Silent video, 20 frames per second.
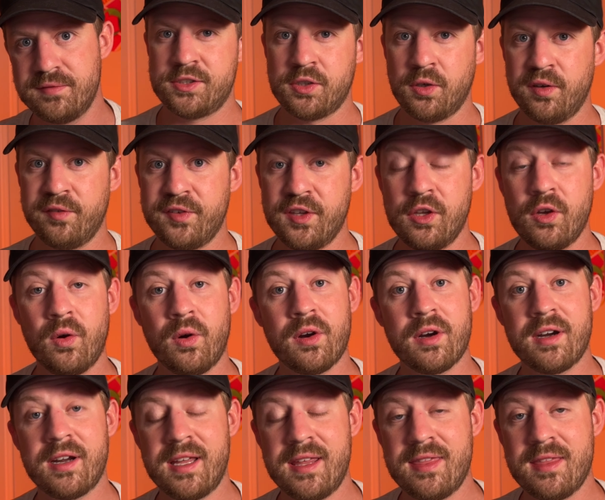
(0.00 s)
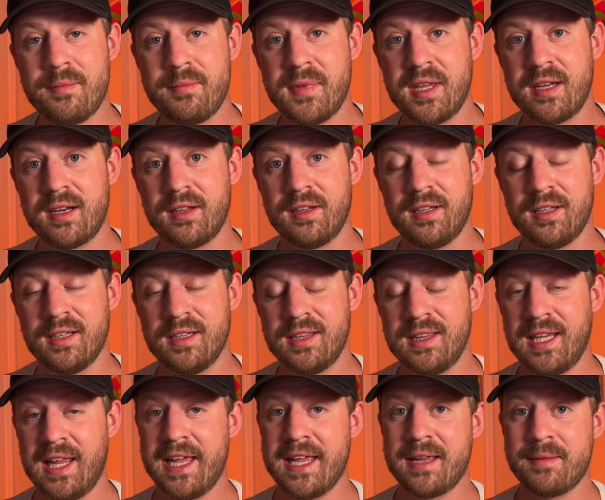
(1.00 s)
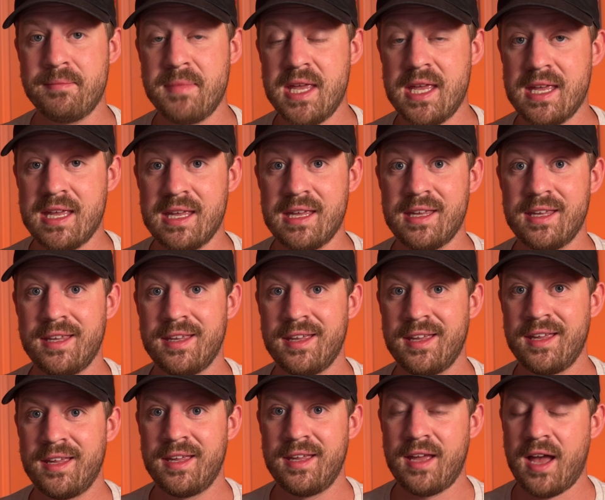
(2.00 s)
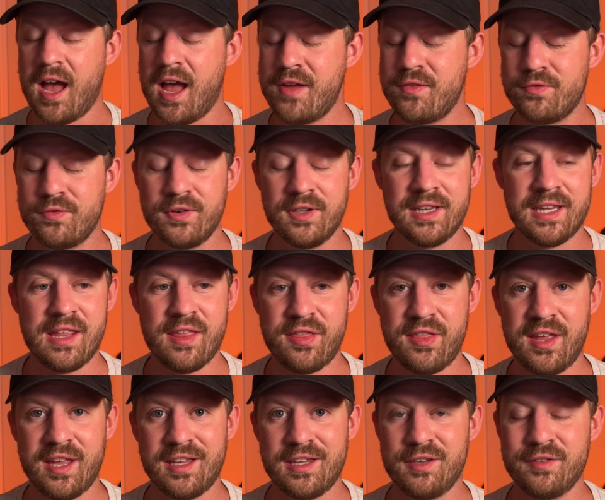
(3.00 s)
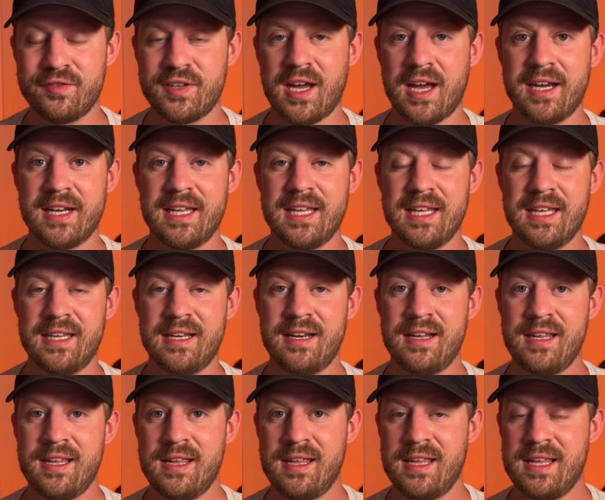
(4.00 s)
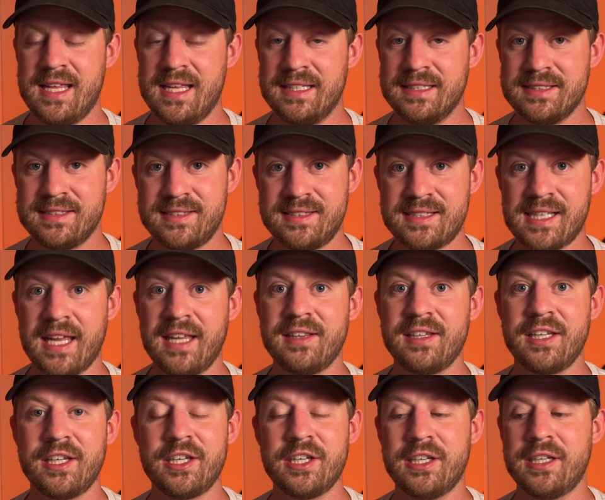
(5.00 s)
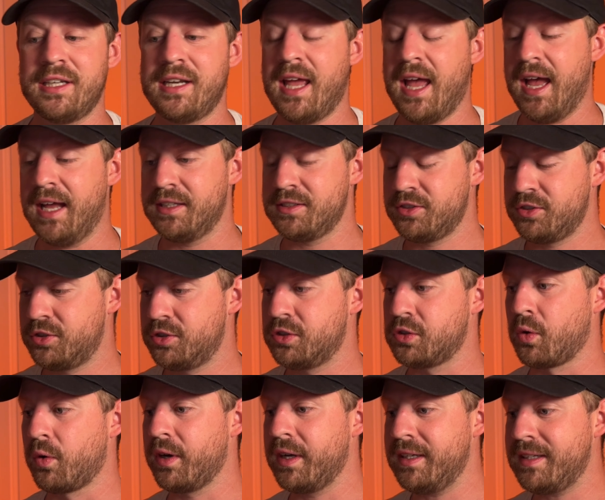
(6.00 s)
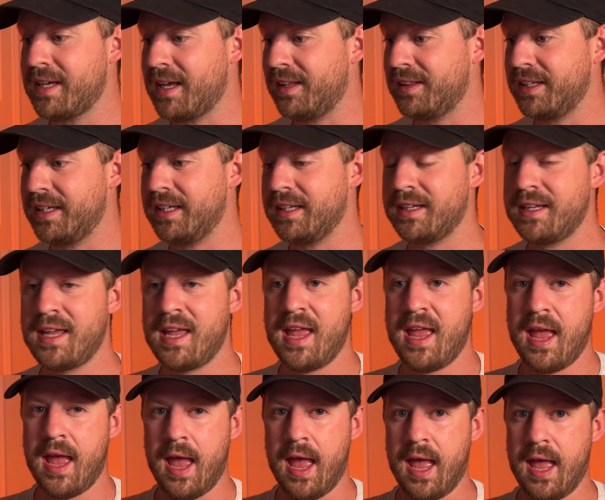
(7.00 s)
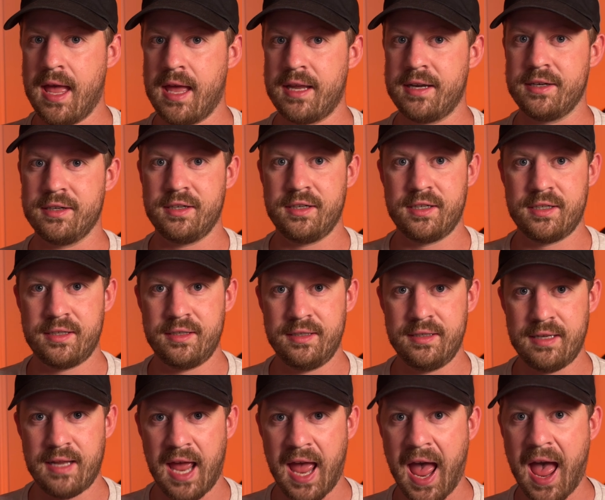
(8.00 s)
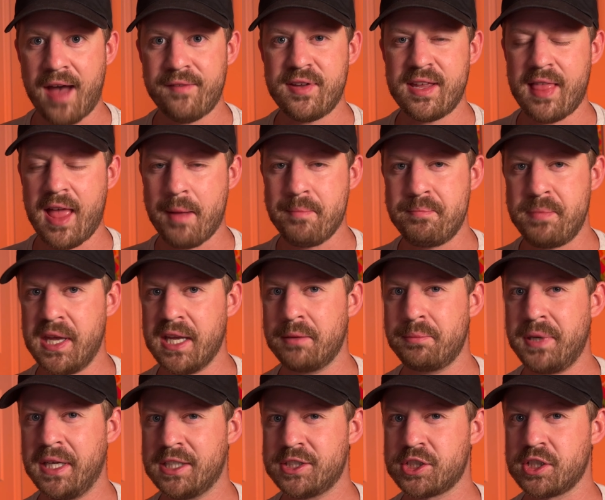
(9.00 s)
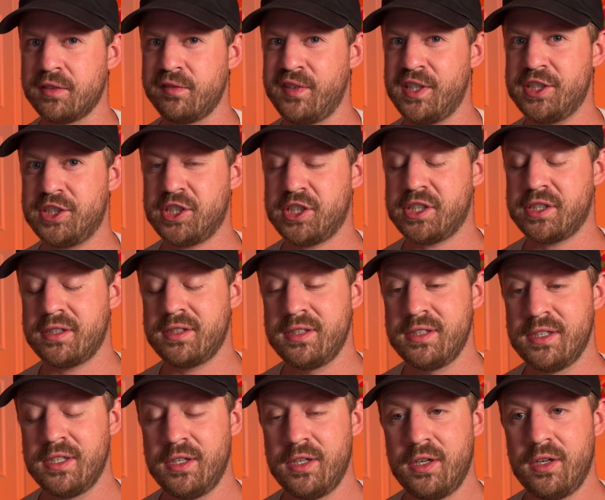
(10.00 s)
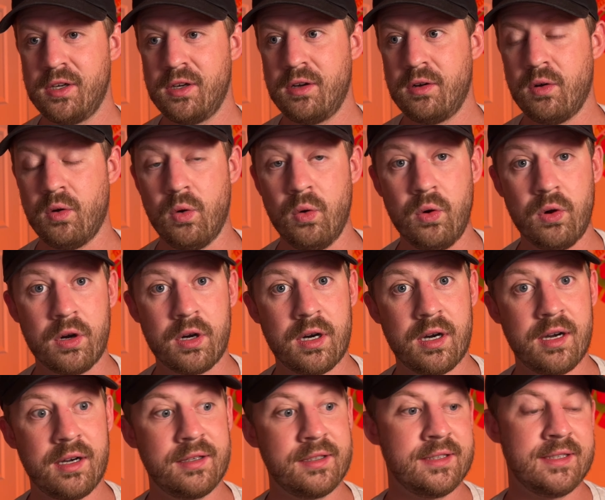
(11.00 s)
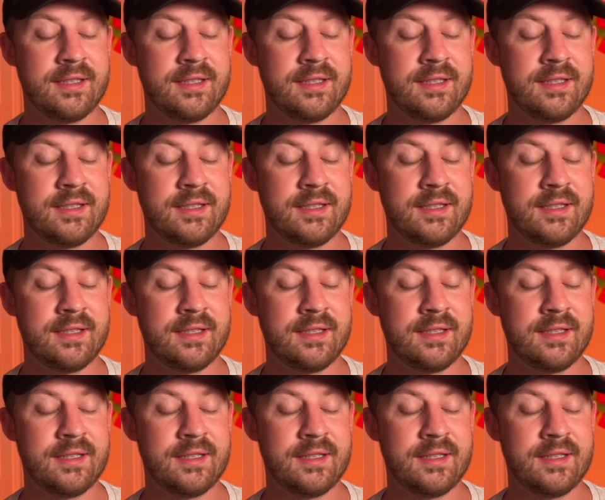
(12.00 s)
So if you're in the middle like me, I really think you've got to get insanely good at storytelling and having that big picture vision, or